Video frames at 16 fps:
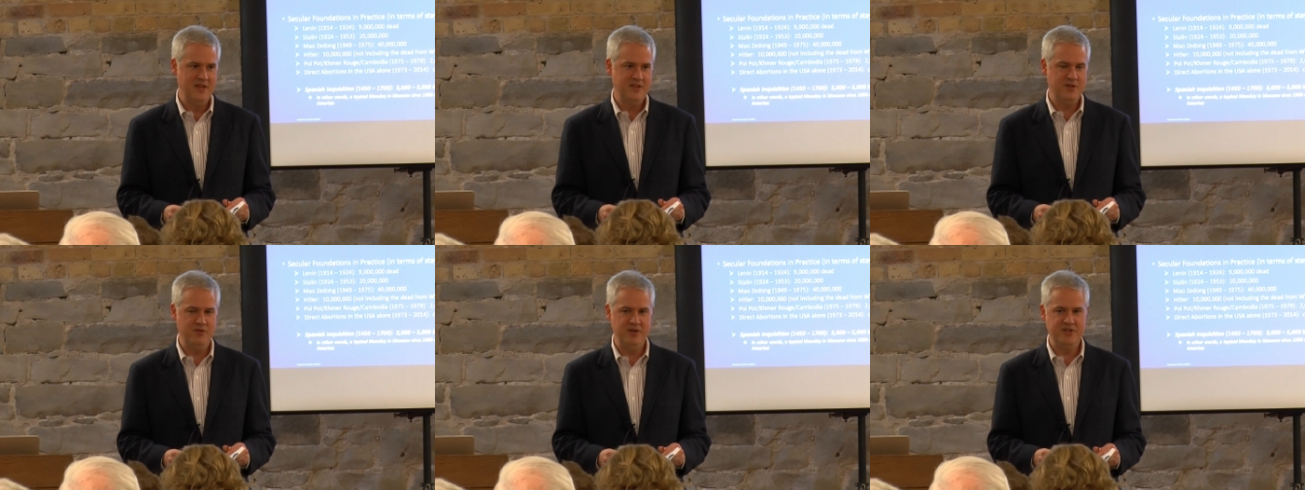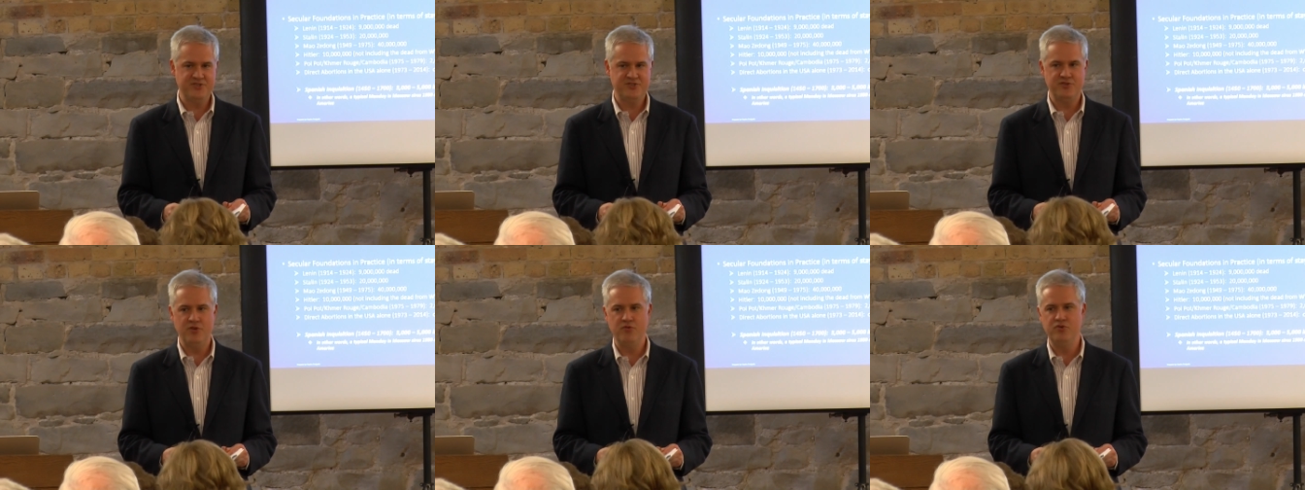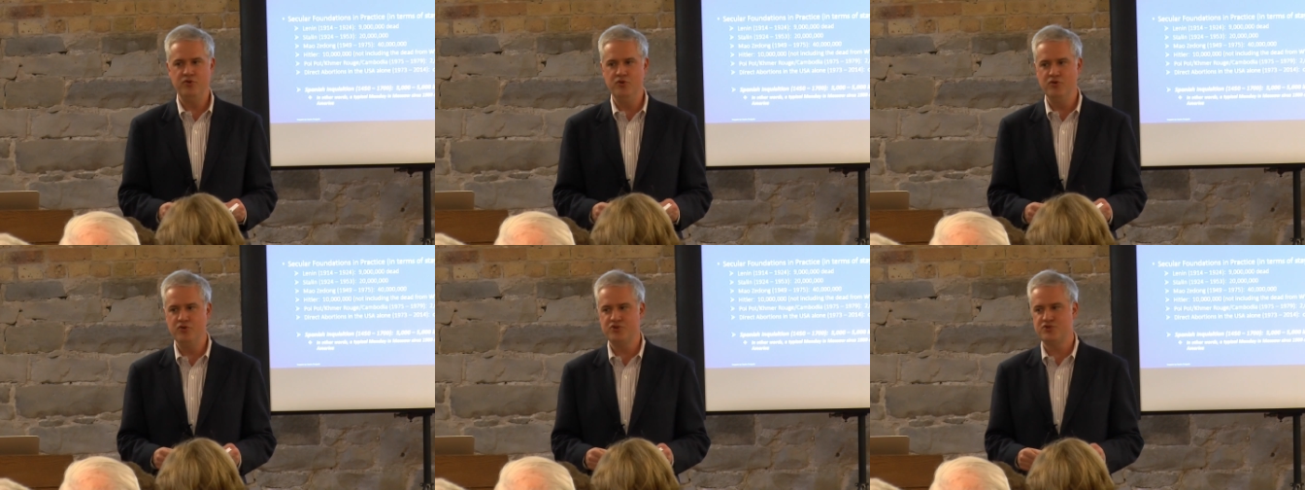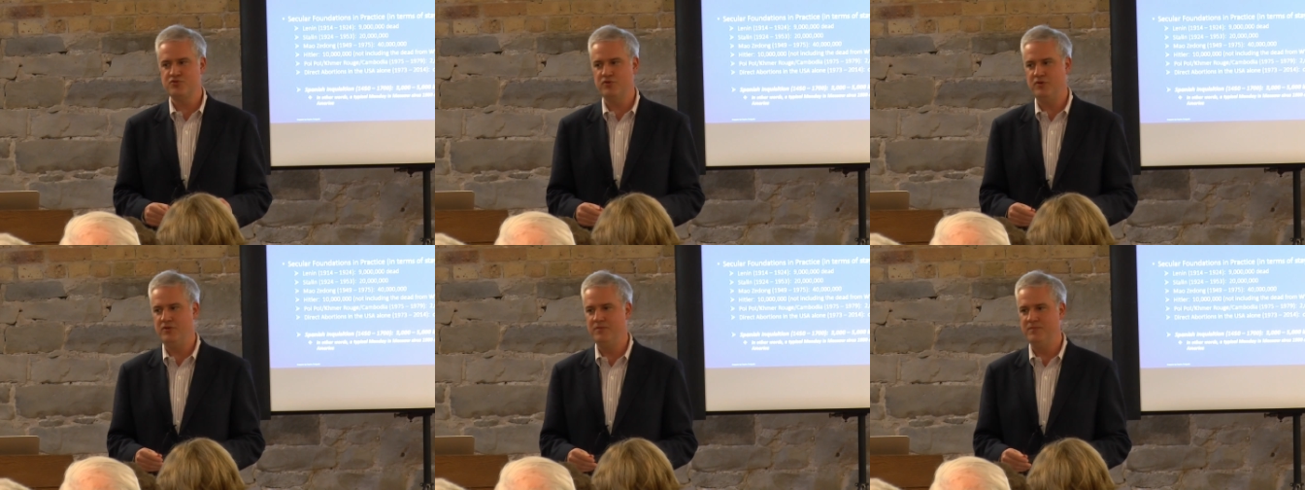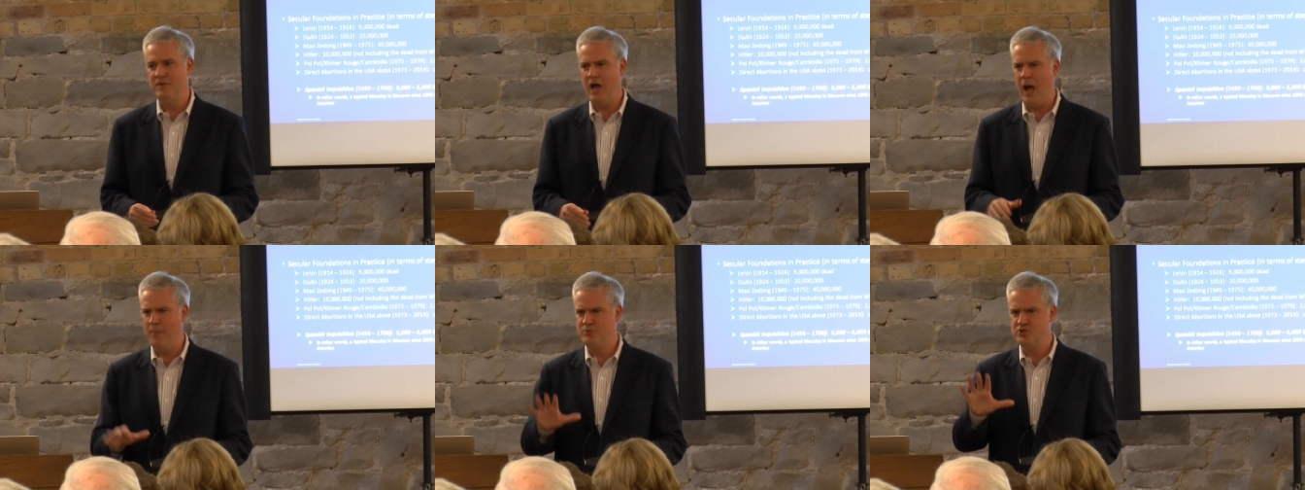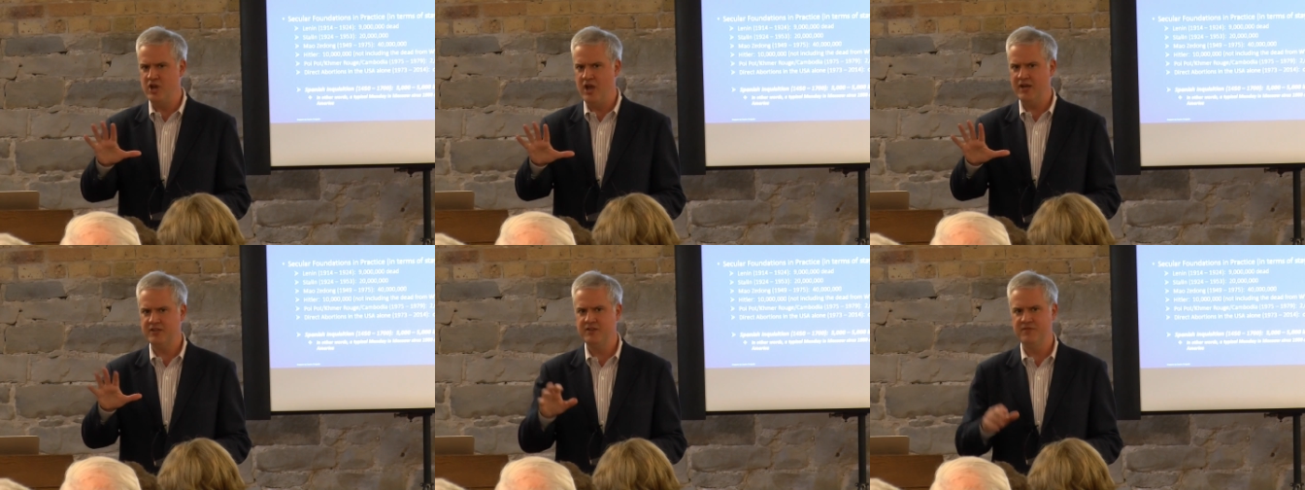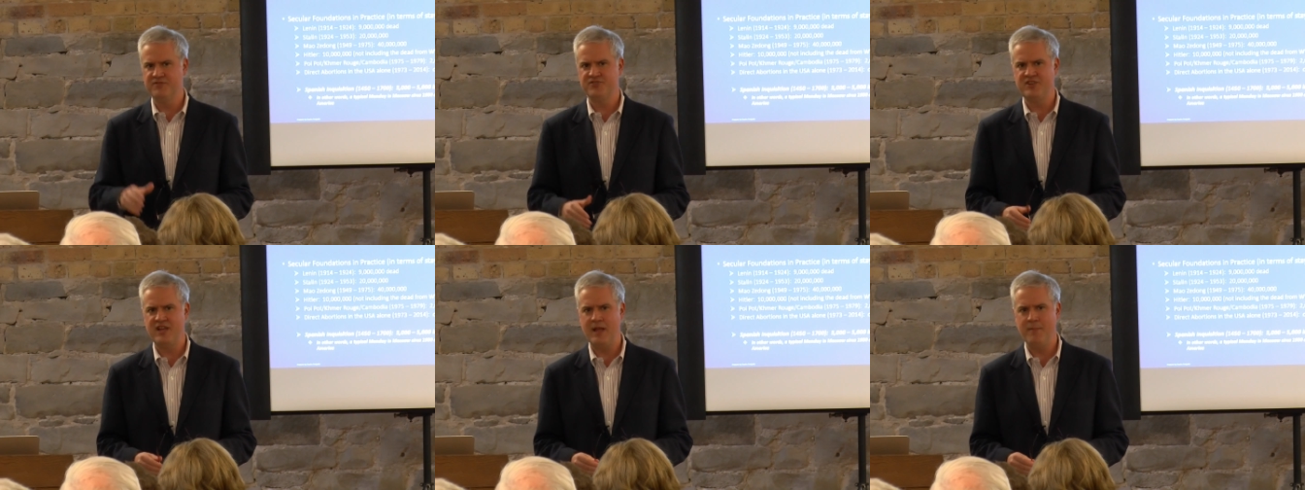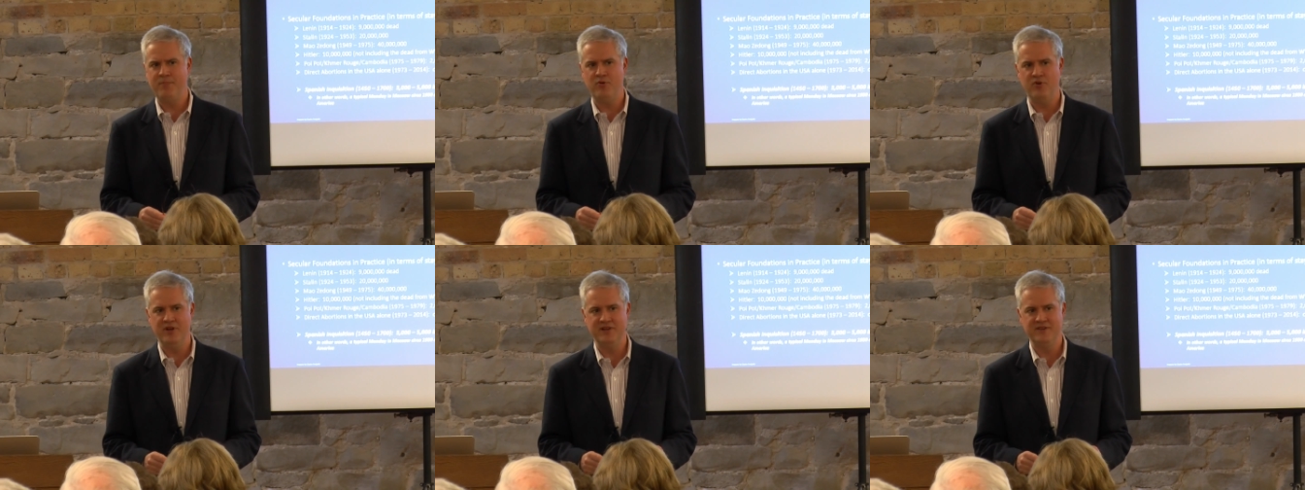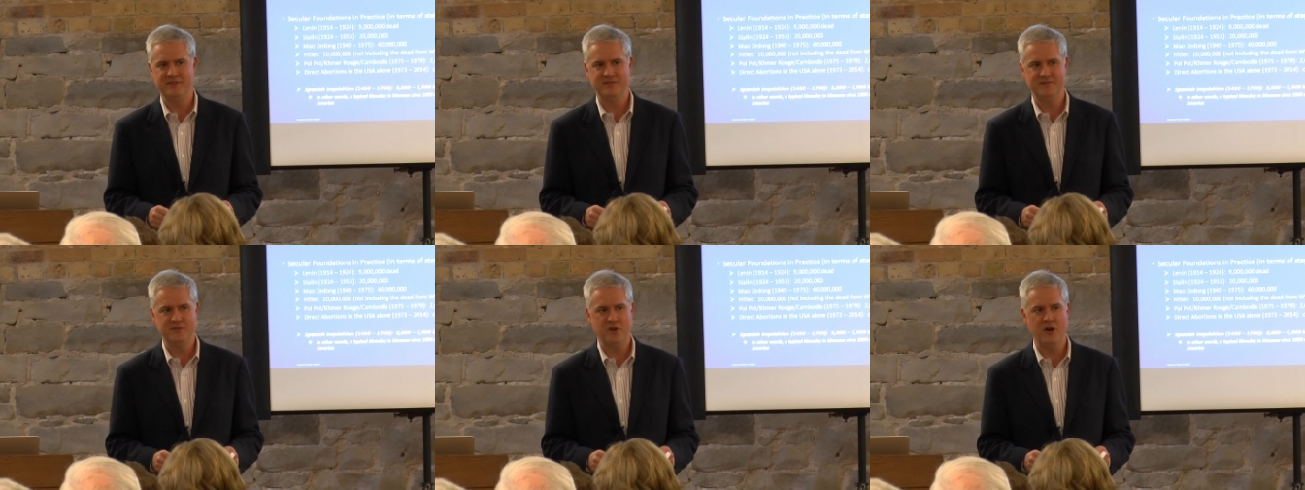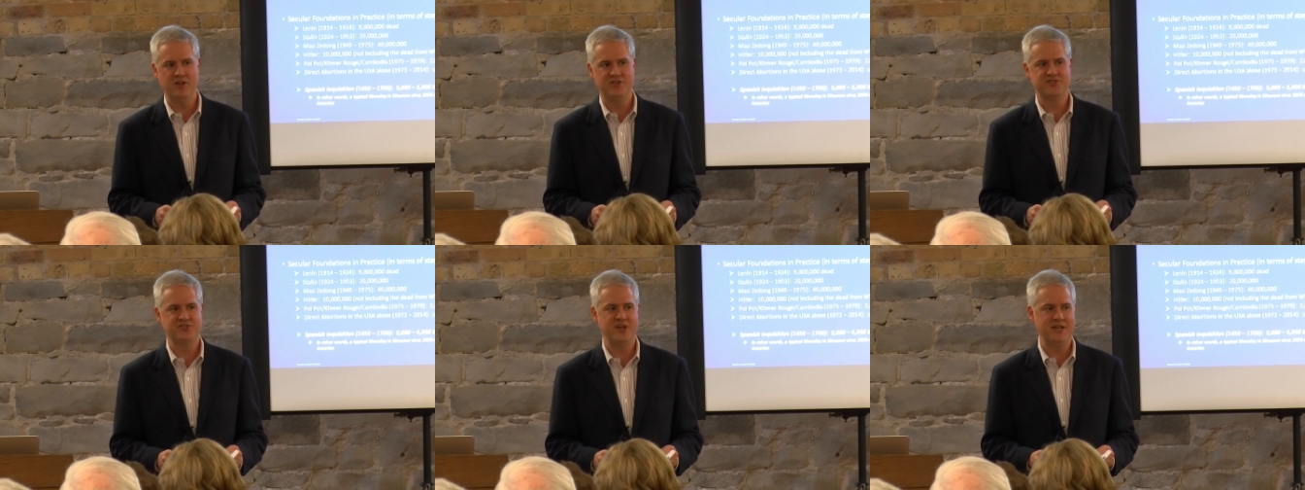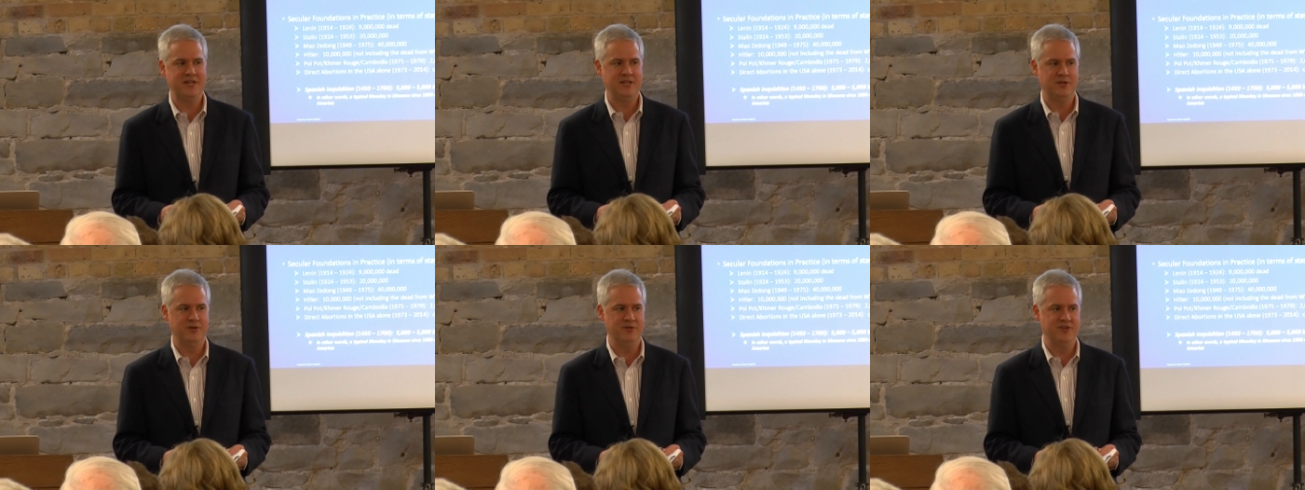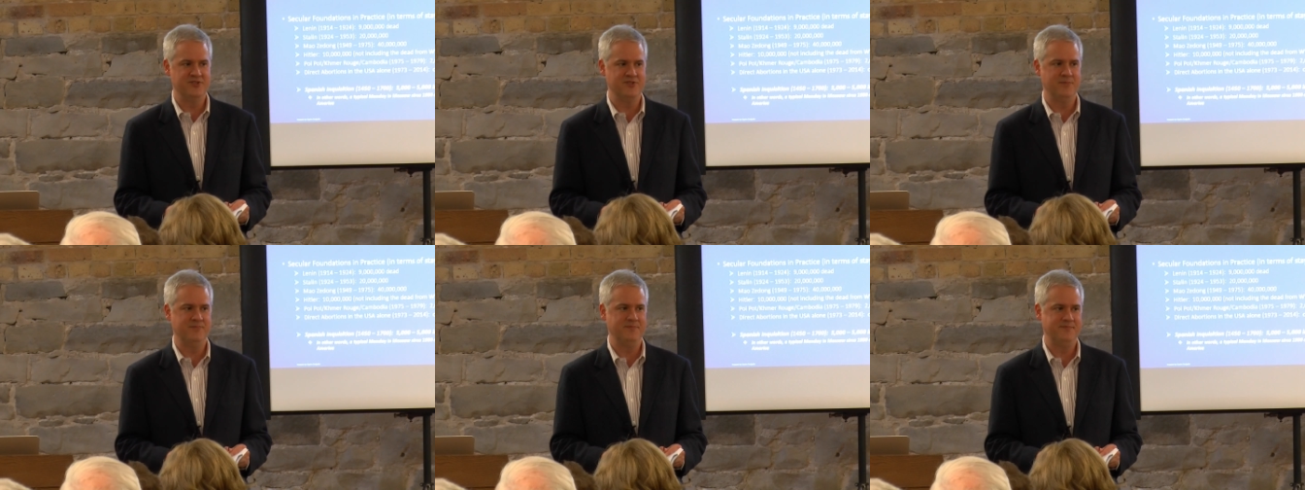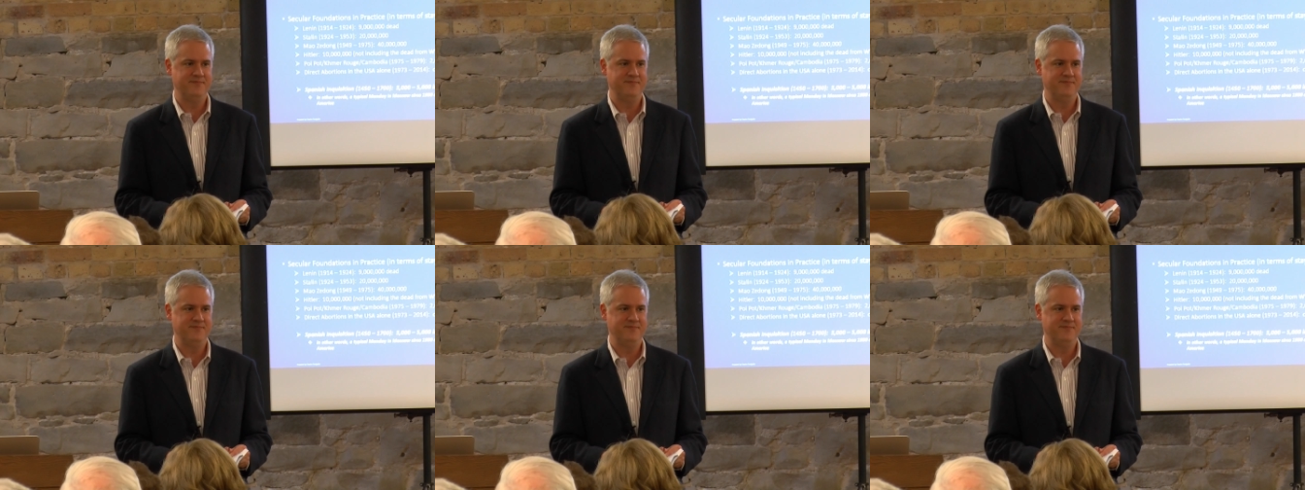There is no neutral, objective standpoint called secularism.